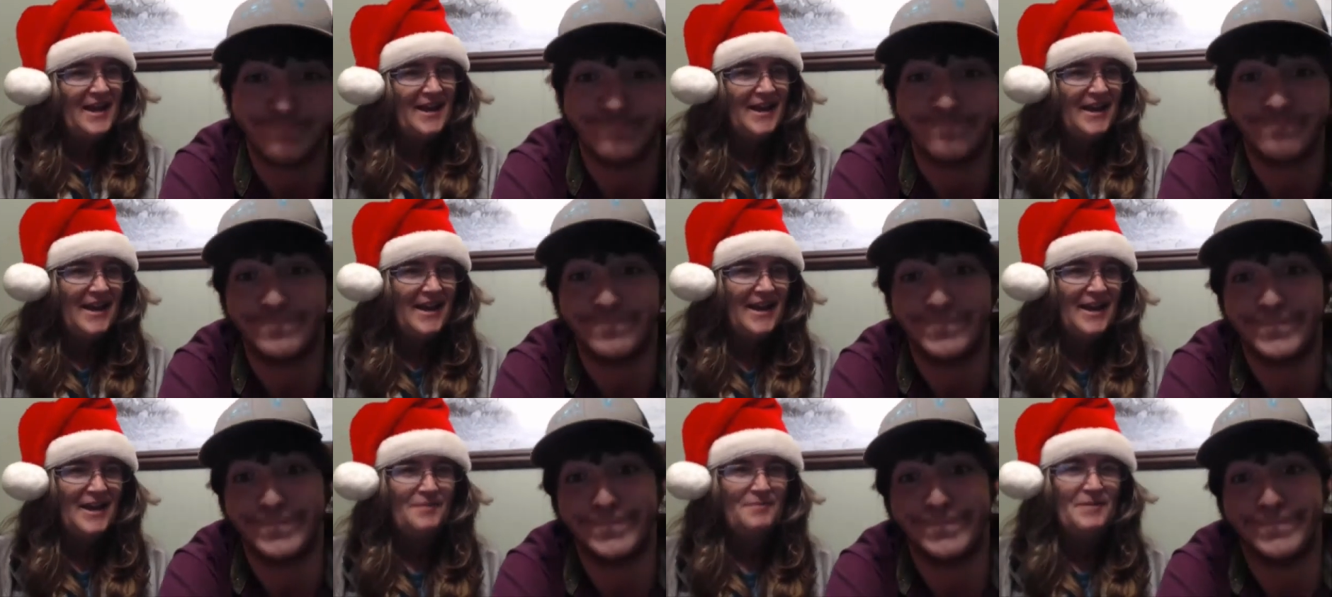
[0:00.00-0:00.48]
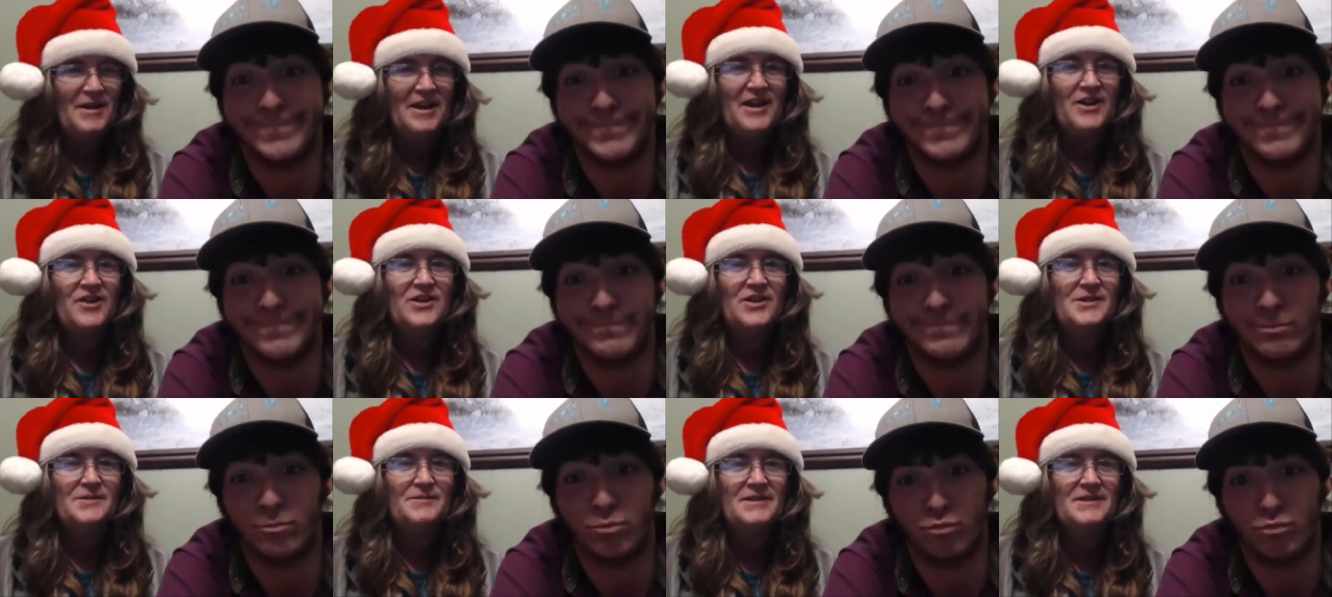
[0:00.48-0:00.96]
Speaker 1: a Merry
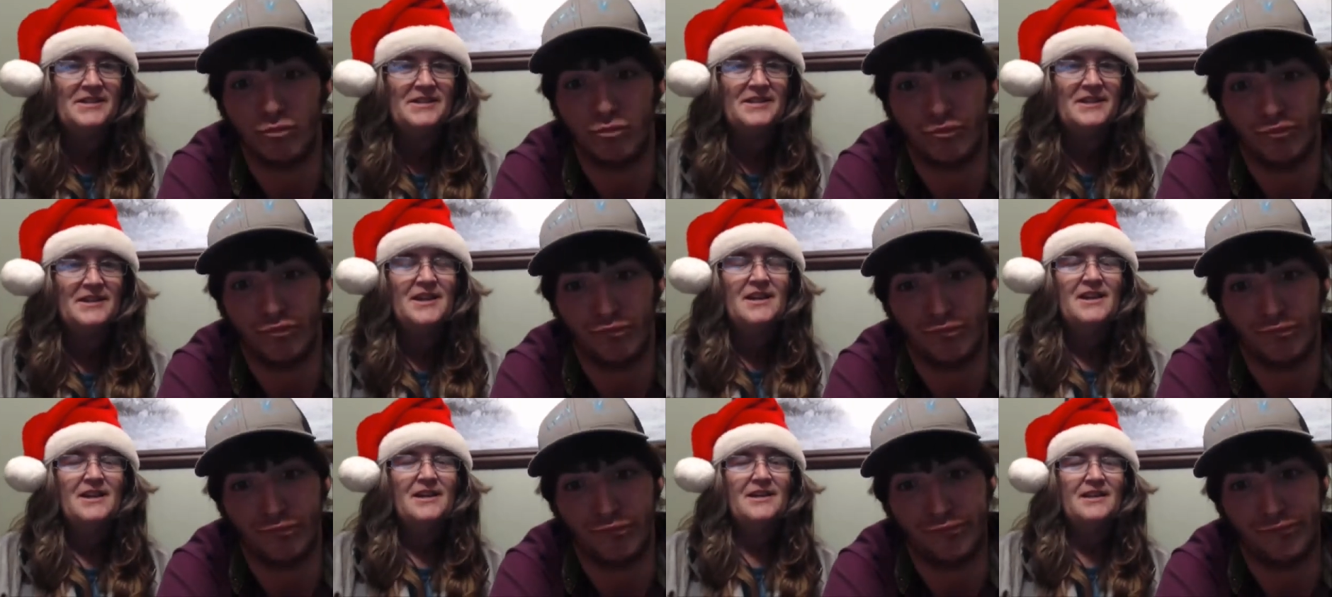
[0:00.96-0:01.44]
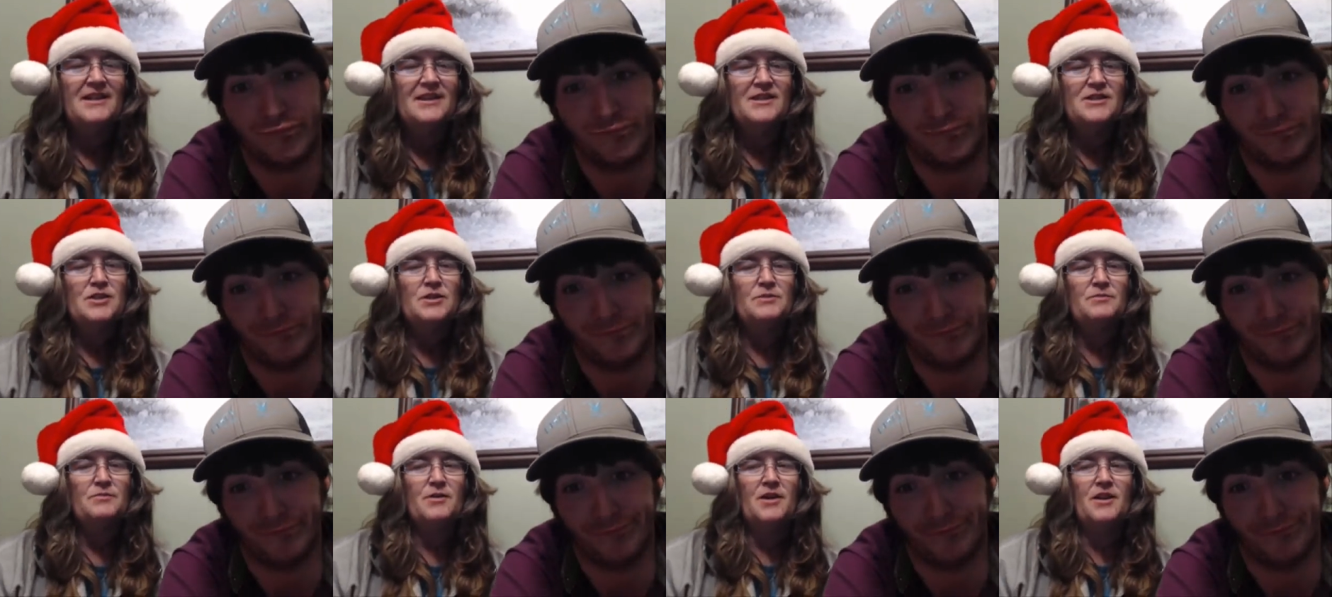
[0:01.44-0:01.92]
Christmas. This
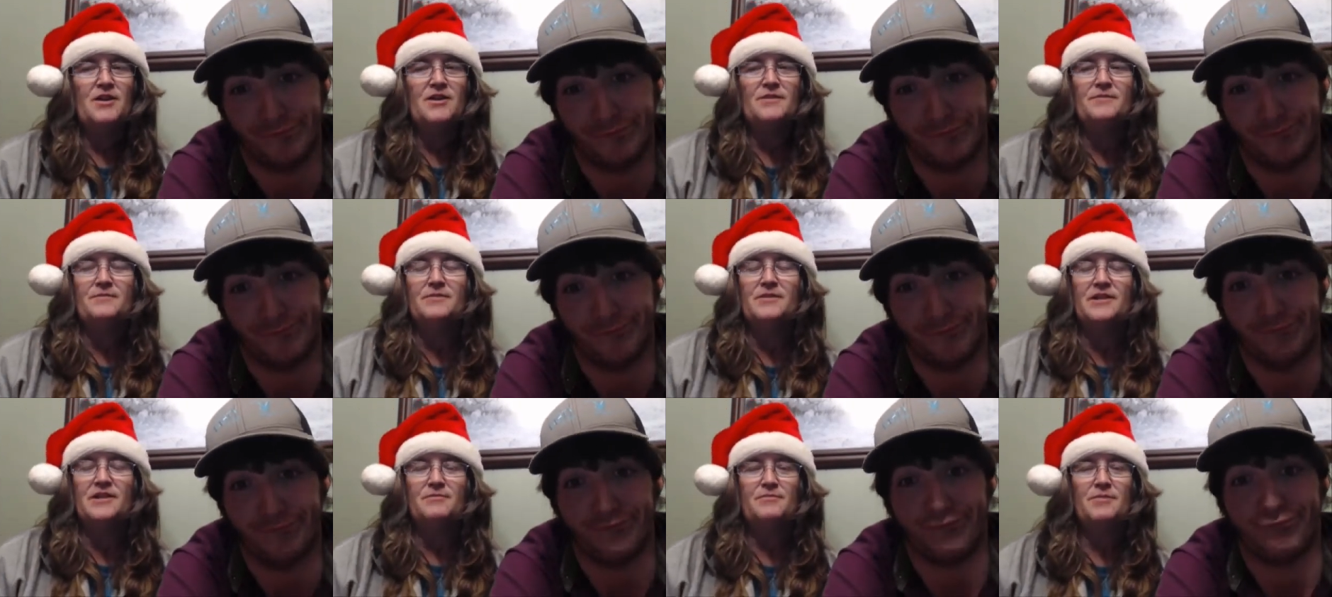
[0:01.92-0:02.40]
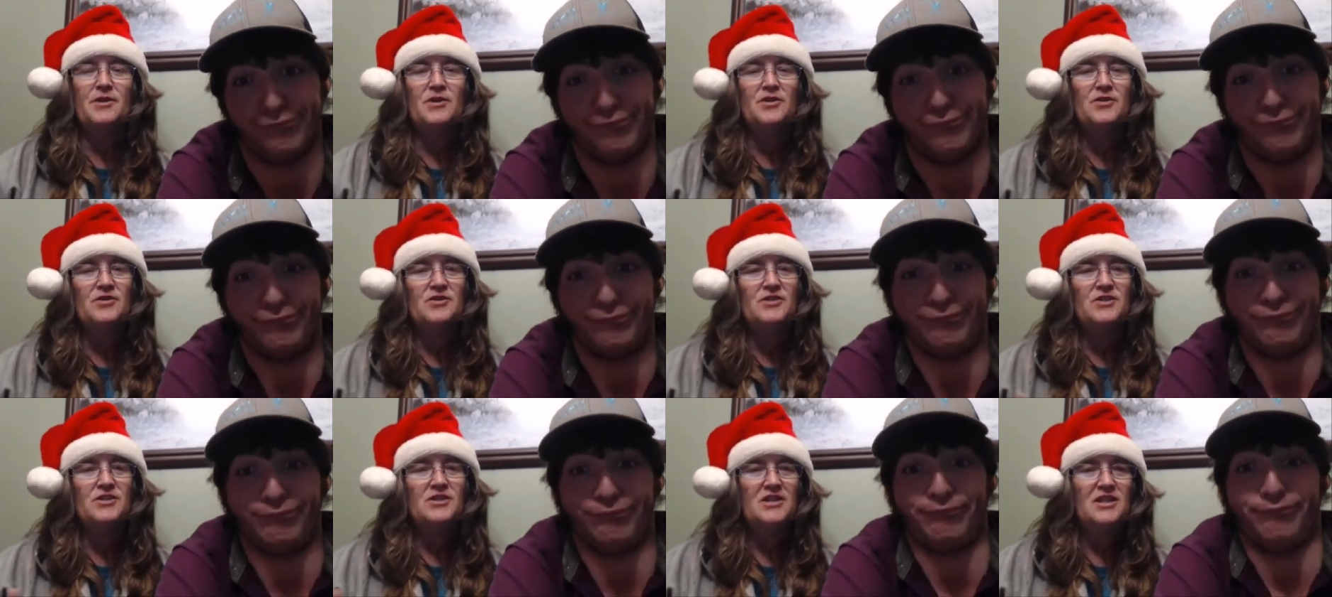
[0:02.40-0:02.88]
will probably
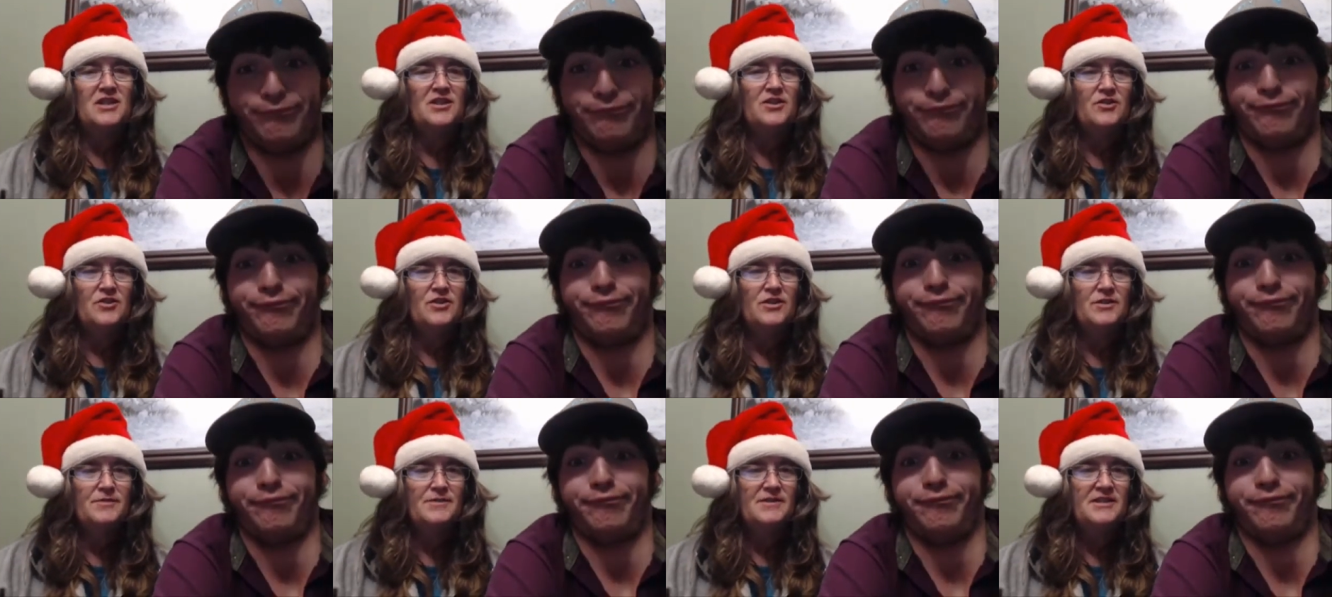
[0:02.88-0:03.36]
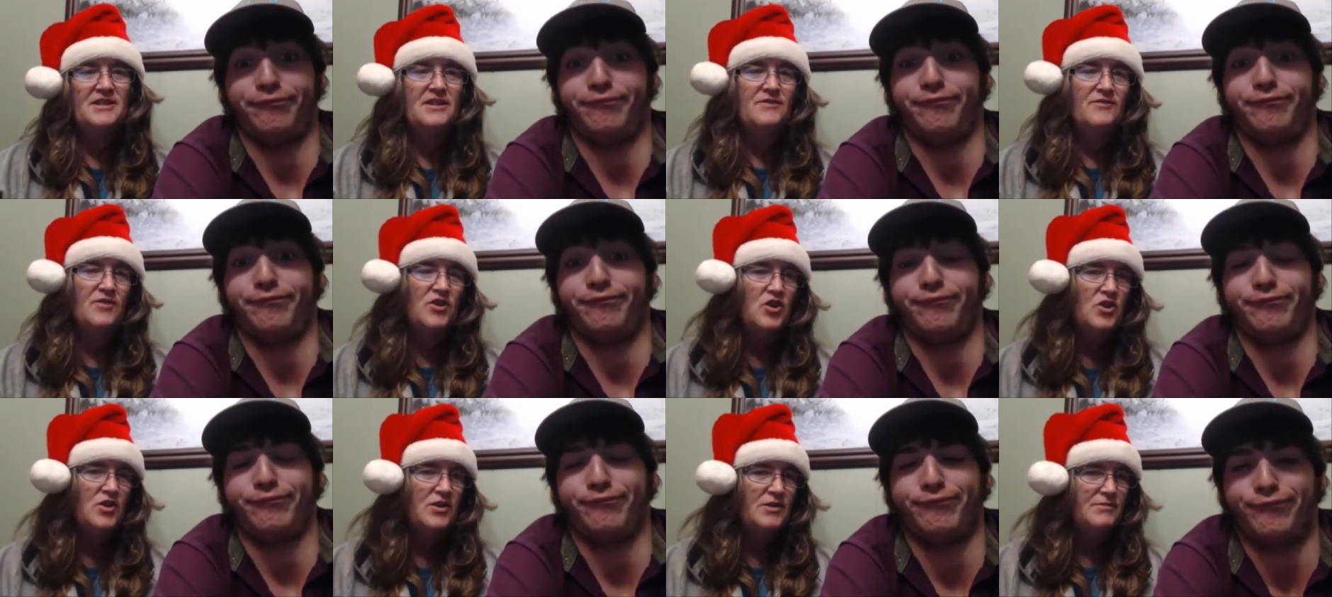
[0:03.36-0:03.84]
post either Christmas Eve
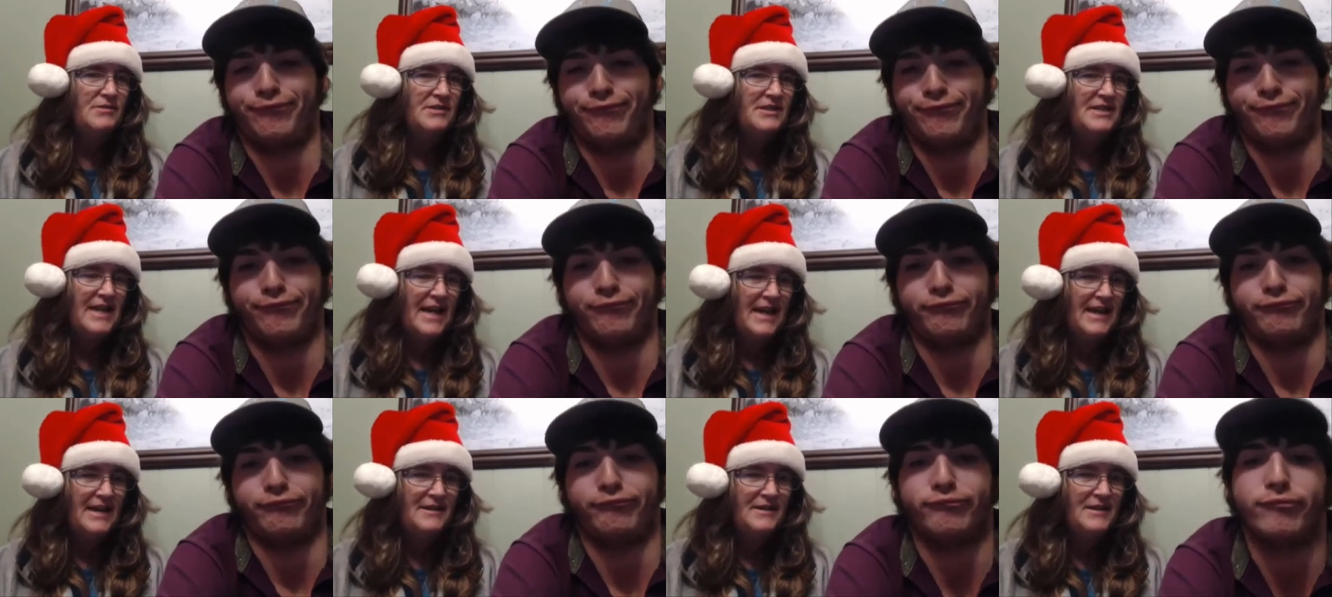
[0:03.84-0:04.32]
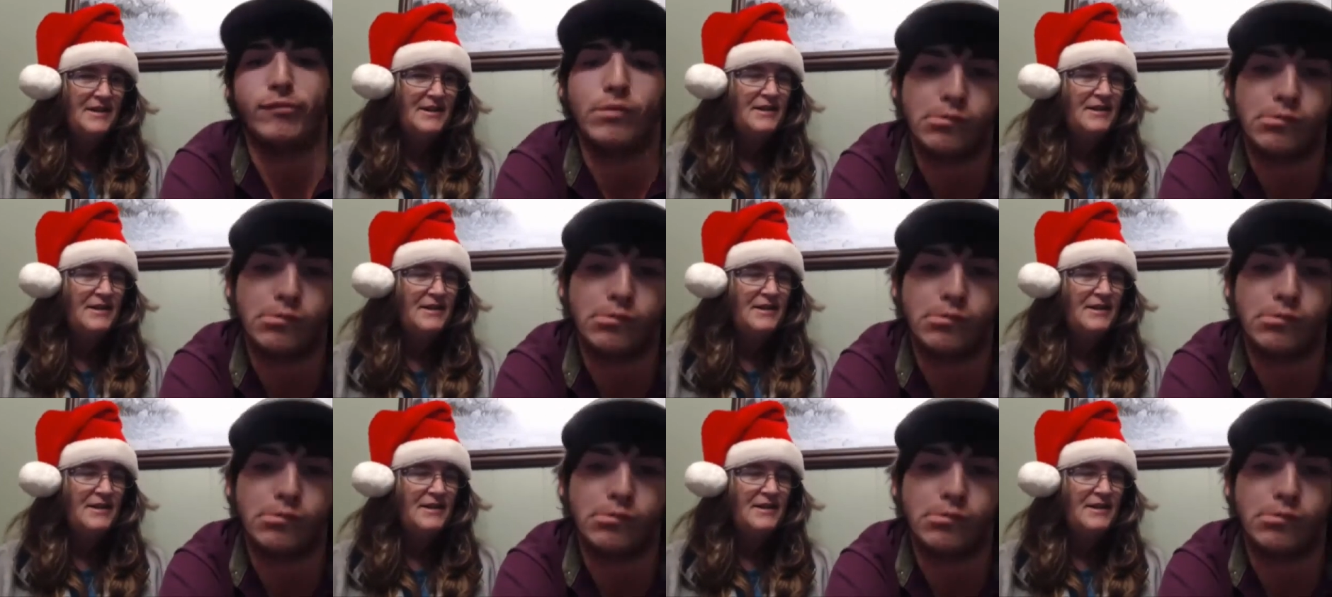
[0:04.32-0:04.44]
or Christmas Day.